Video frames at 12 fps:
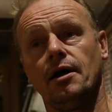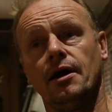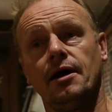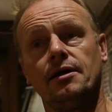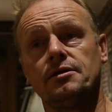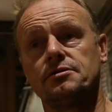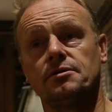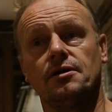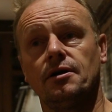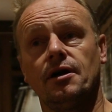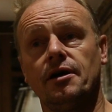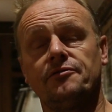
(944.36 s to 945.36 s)
and
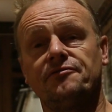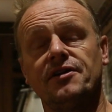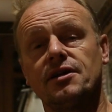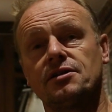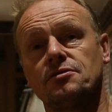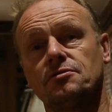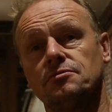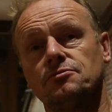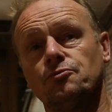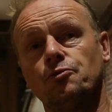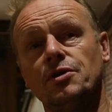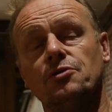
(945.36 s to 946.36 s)
I think
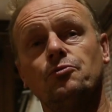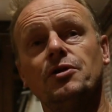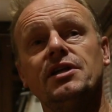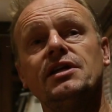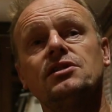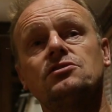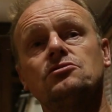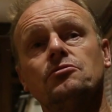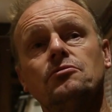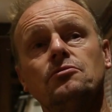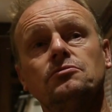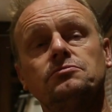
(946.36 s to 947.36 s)
we need
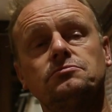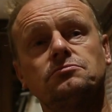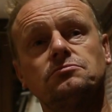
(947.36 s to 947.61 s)
to